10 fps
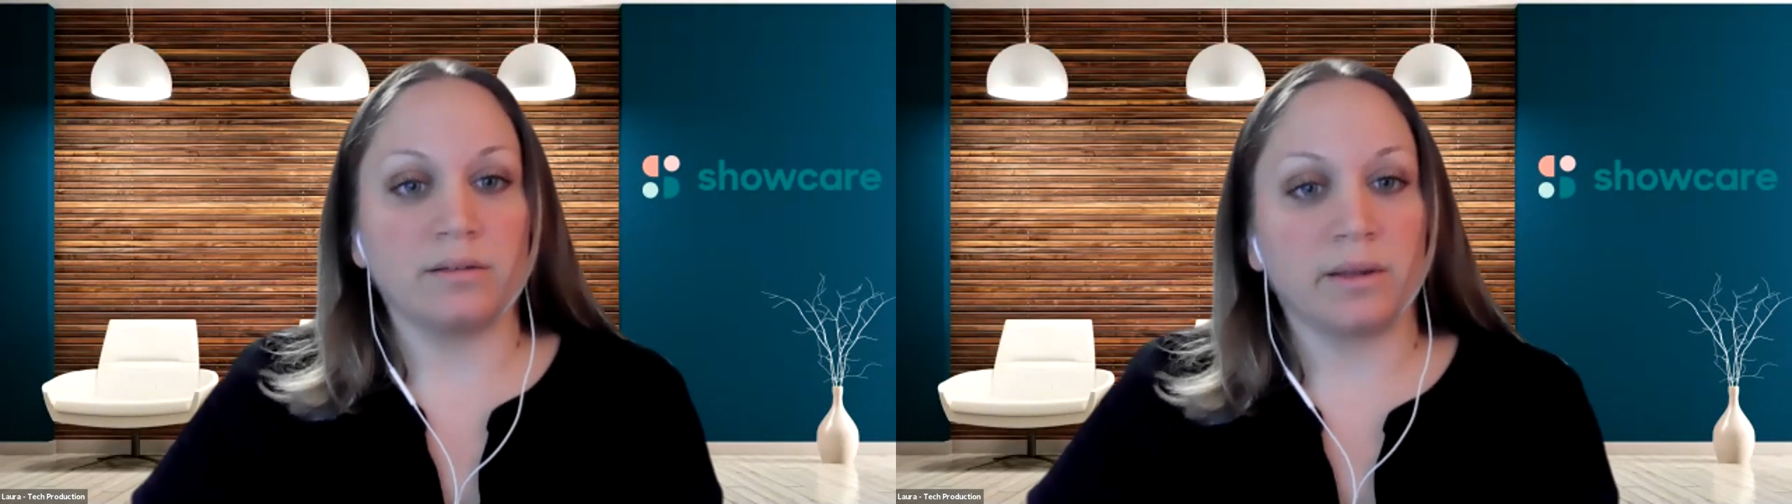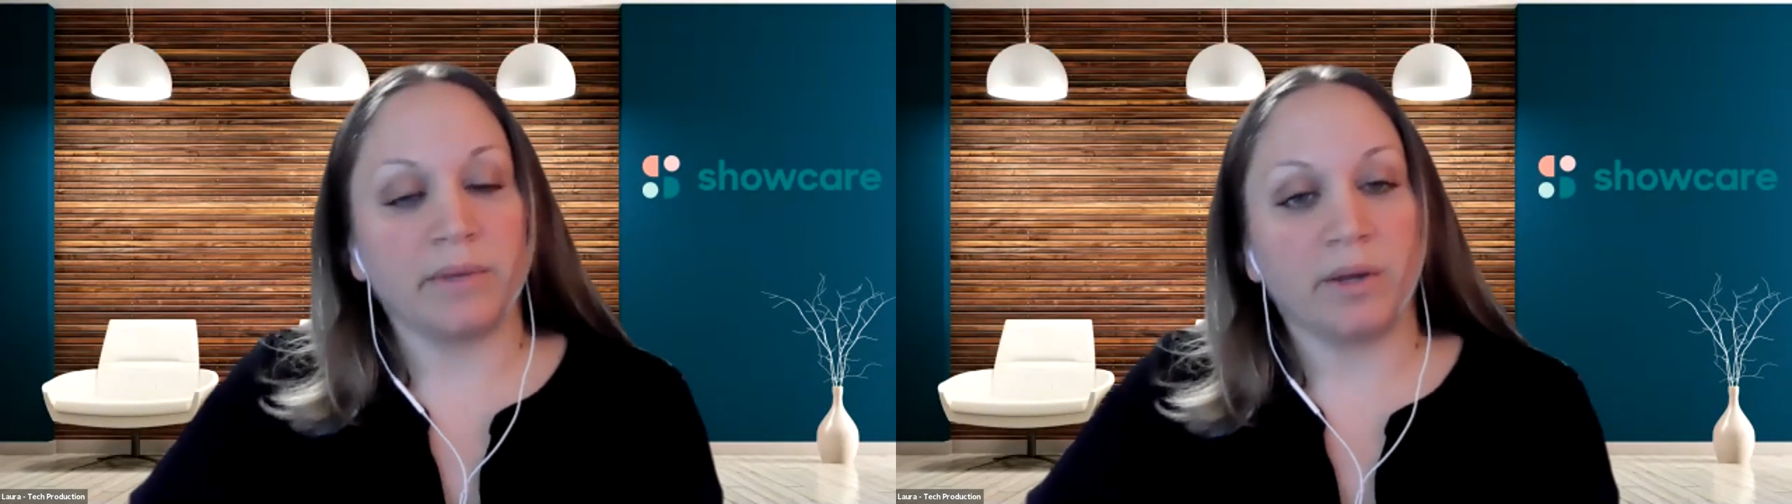
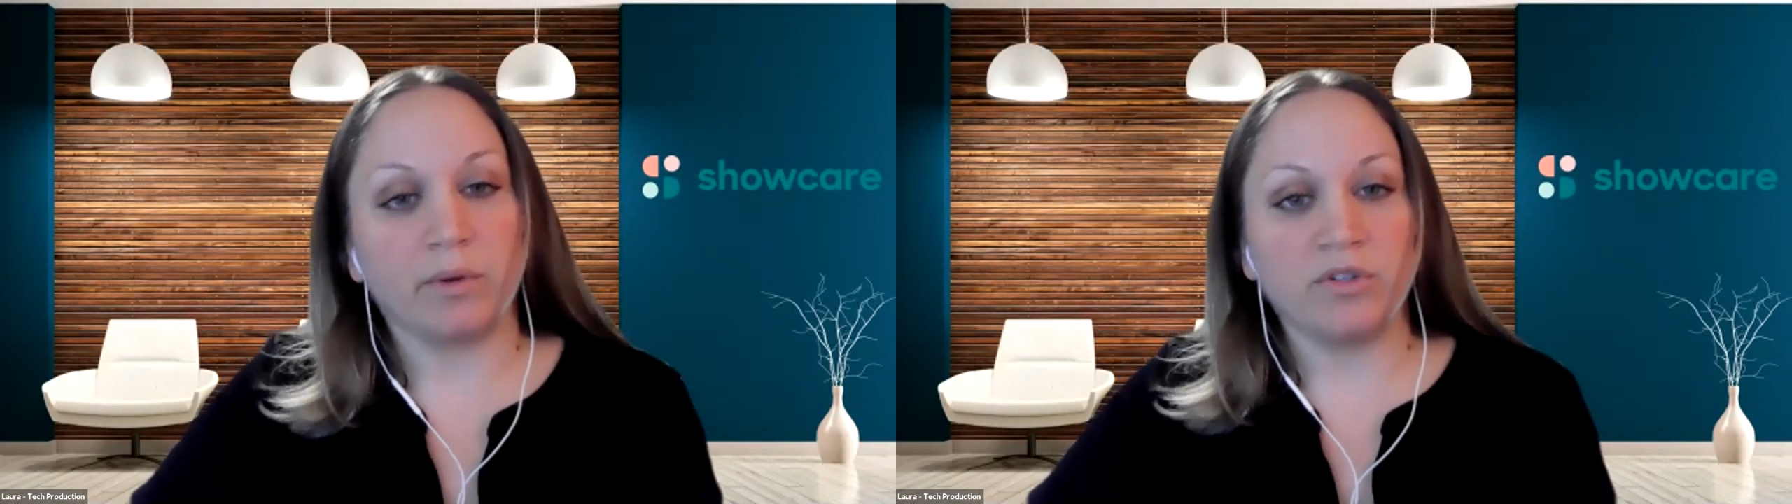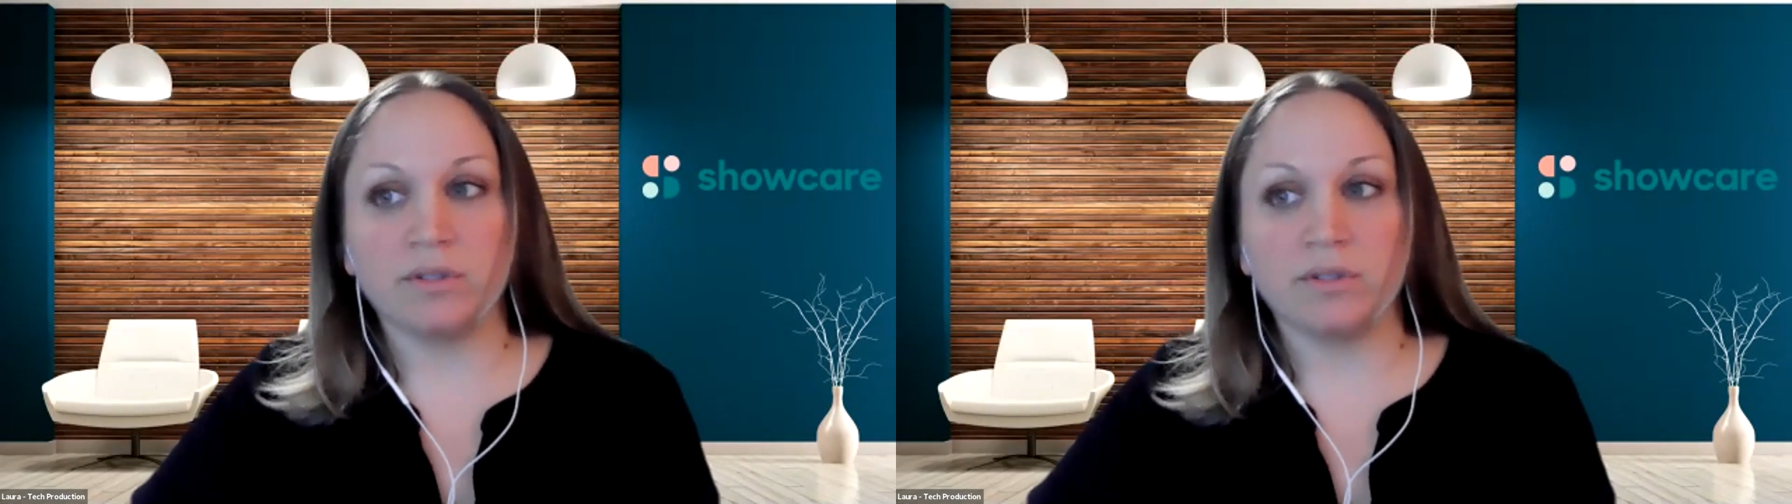something
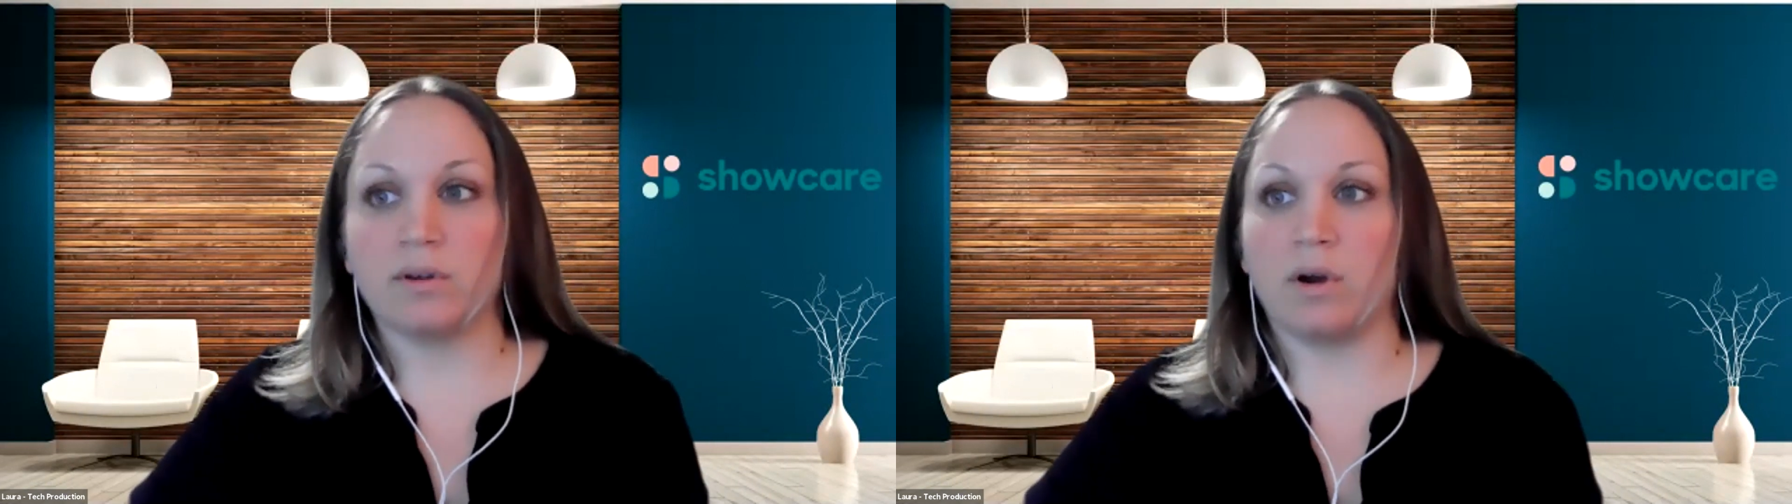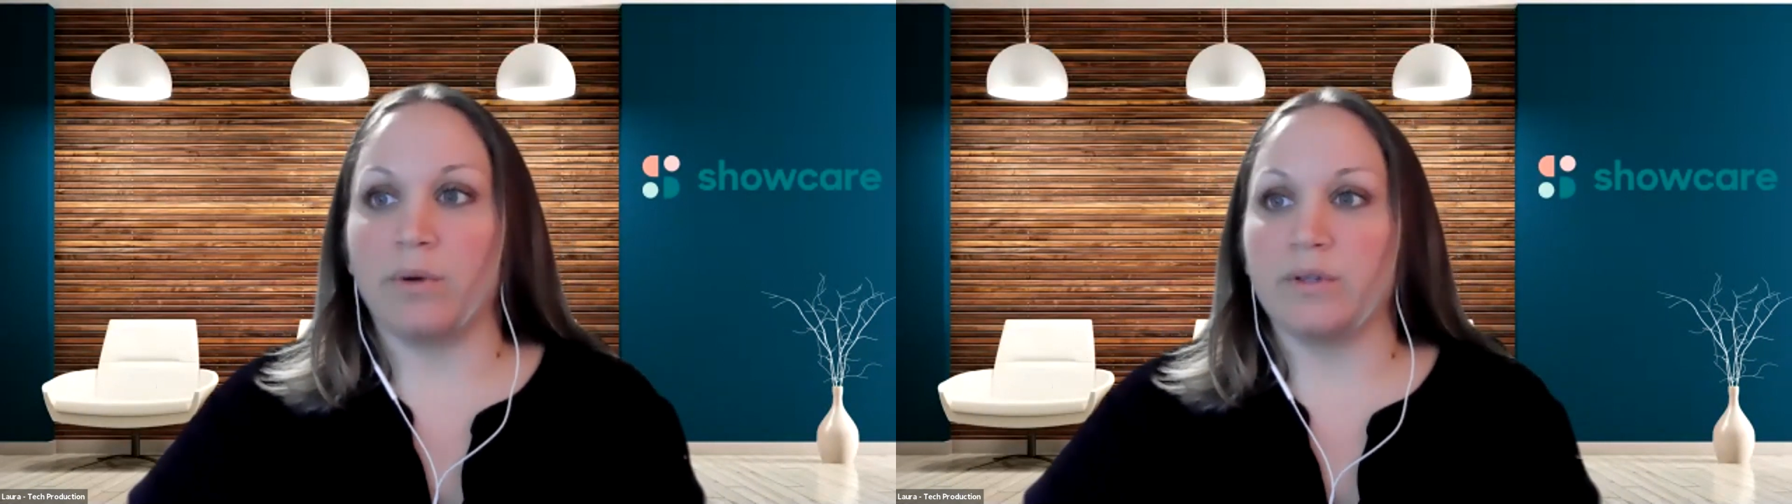we
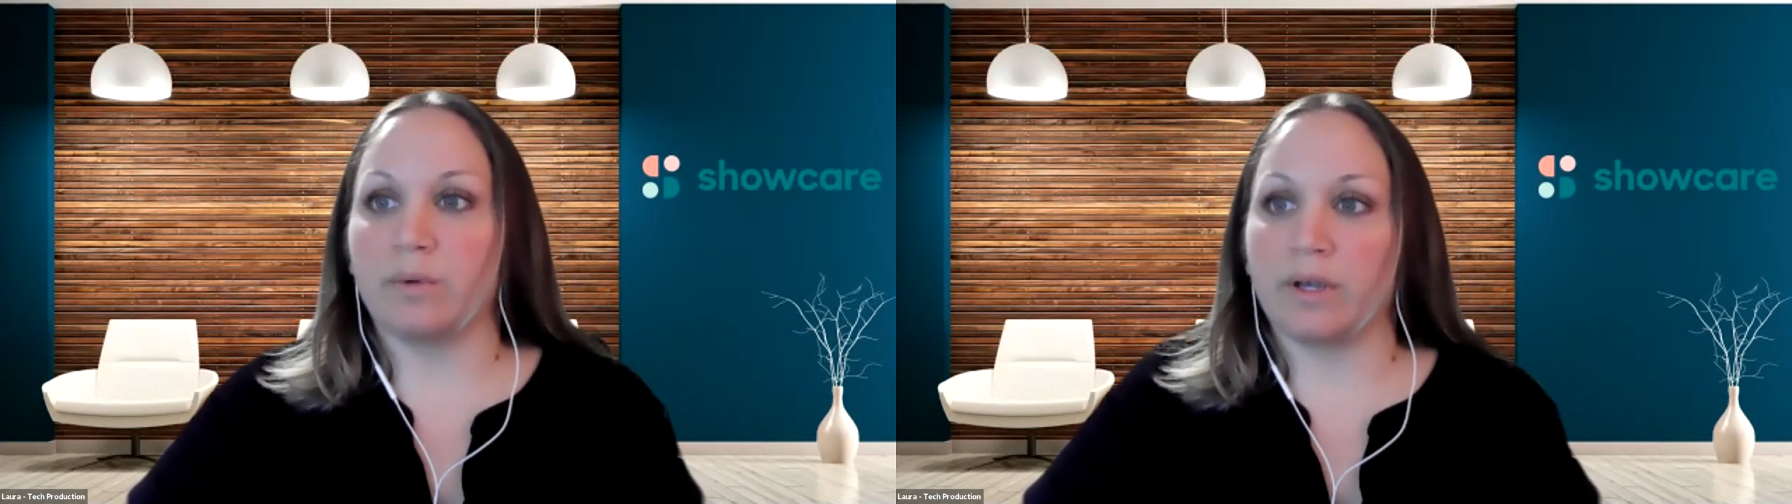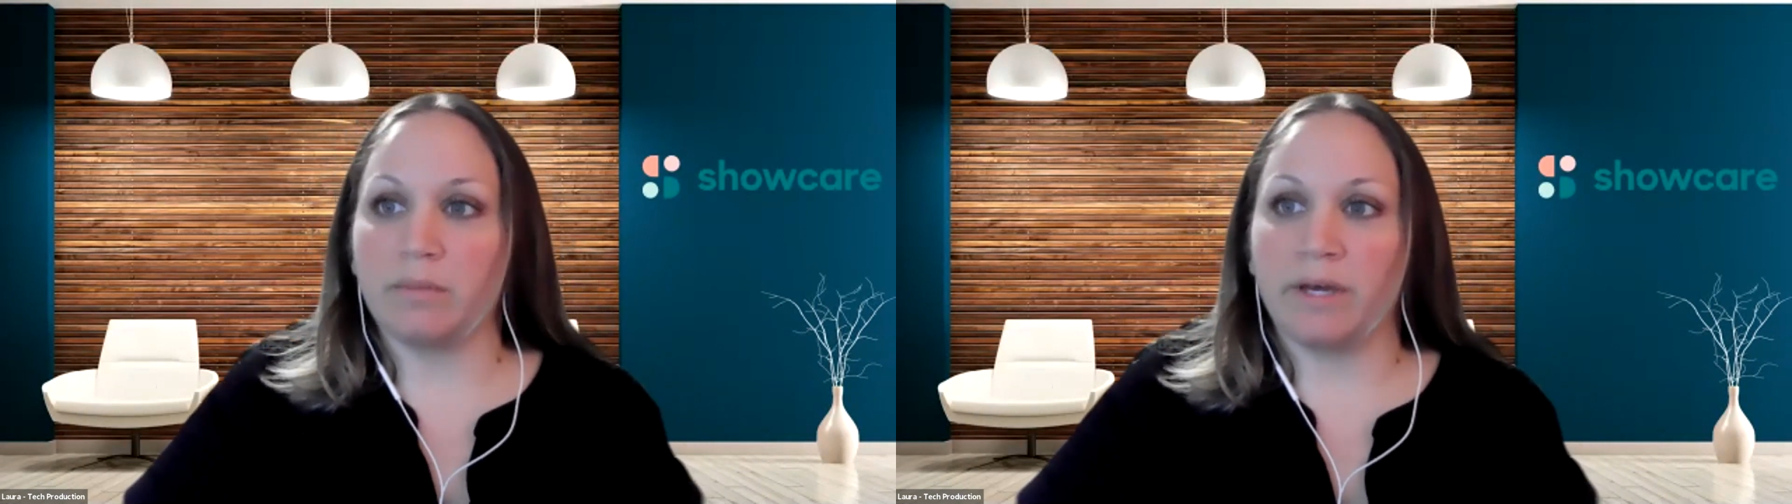just
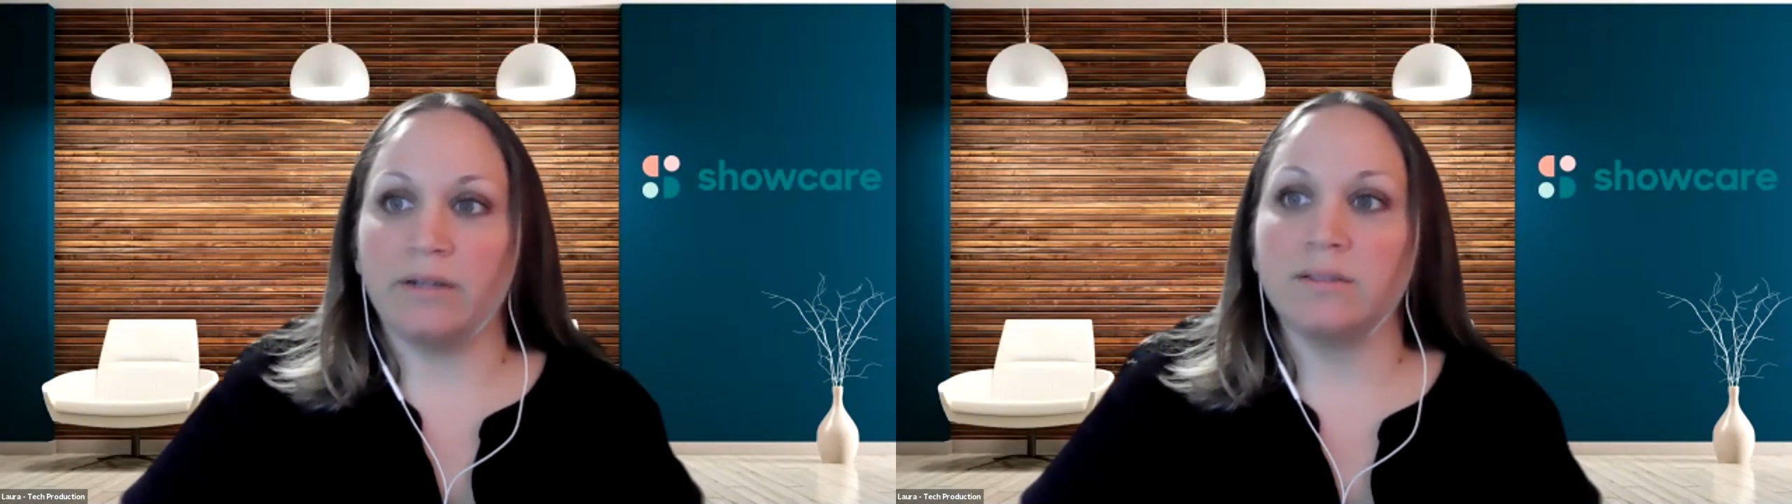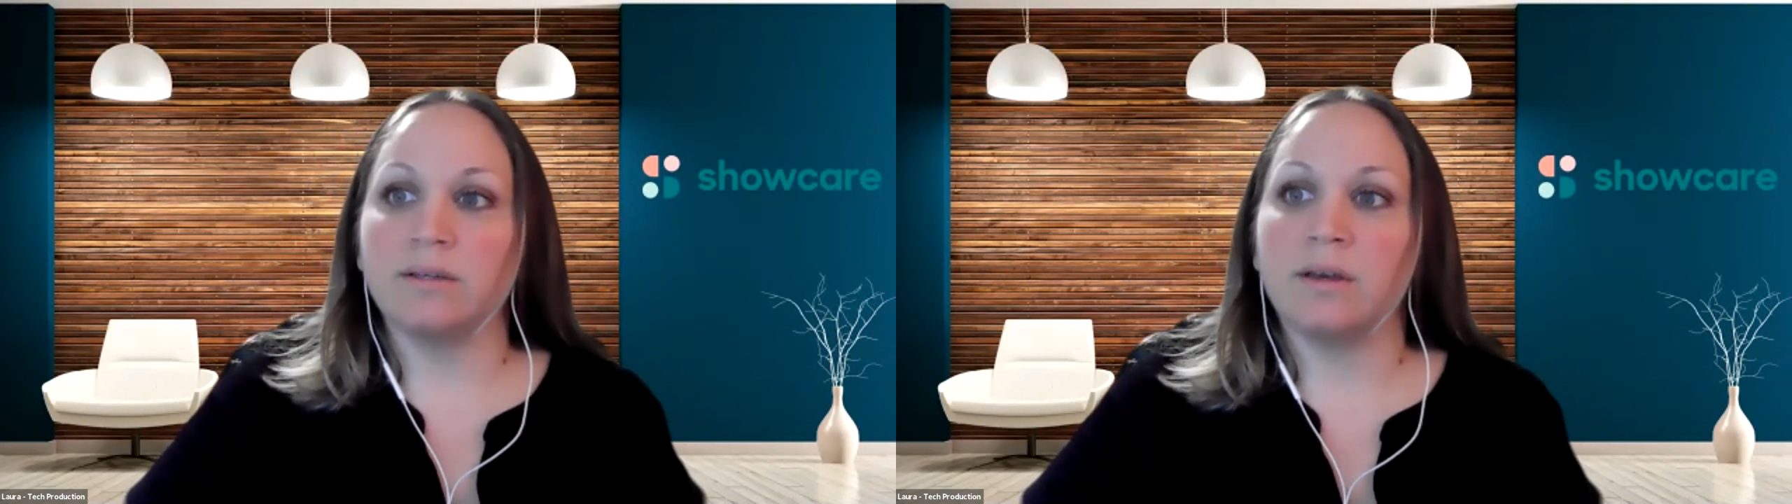always
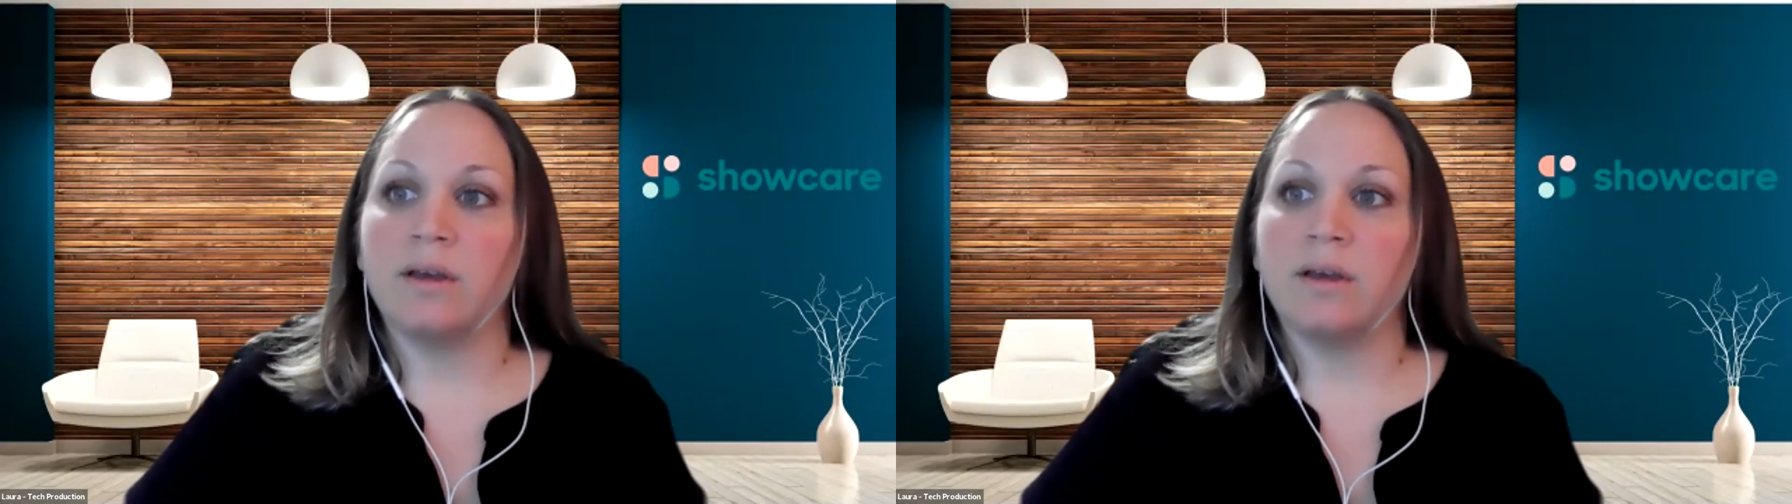recommend.